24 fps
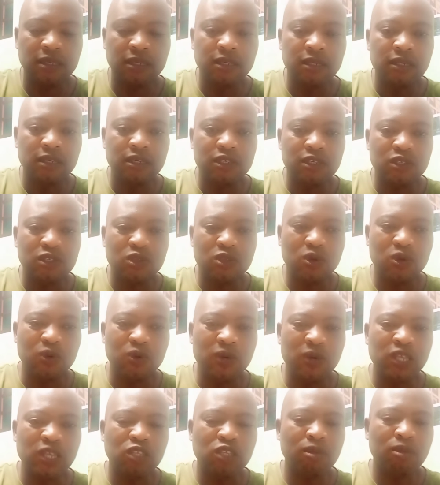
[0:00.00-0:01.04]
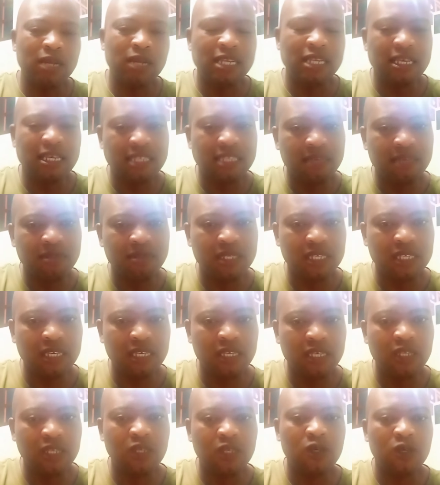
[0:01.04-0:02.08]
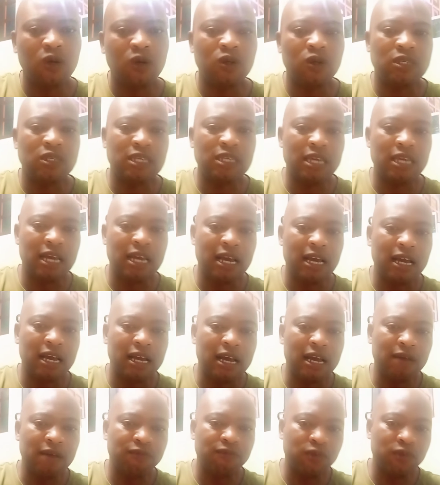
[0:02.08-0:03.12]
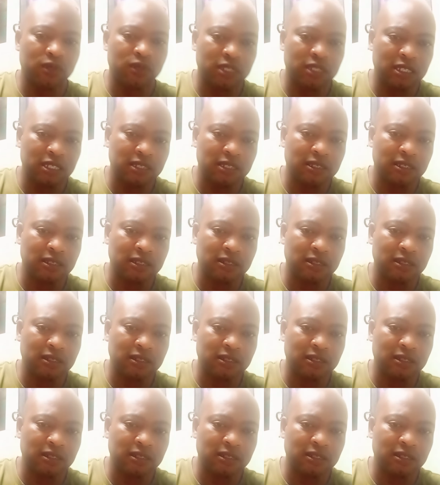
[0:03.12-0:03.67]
So when you talk about the SMC or the Armed Forces